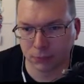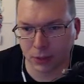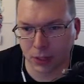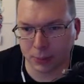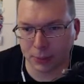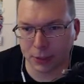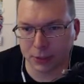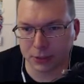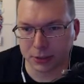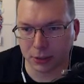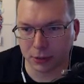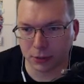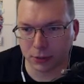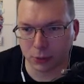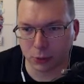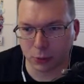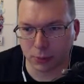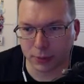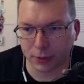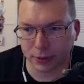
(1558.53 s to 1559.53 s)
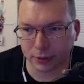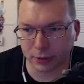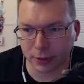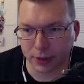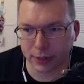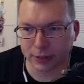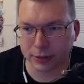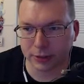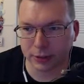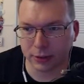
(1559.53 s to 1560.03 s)
I mean, that's still an orbit. I
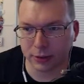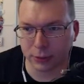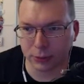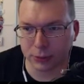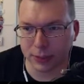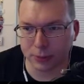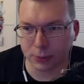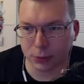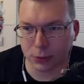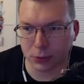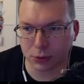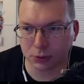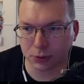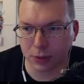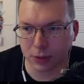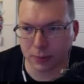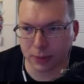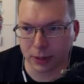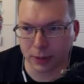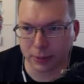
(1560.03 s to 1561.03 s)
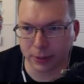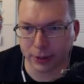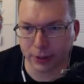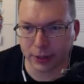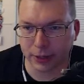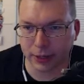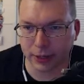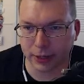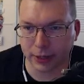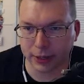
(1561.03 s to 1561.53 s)
guess those numbers look really big,
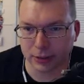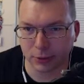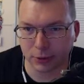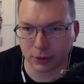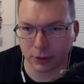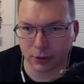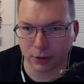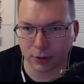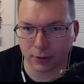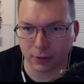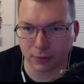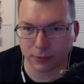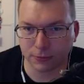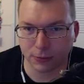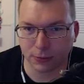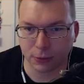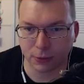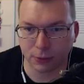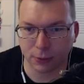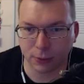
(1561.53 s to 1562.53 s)
but I guess I'm already that further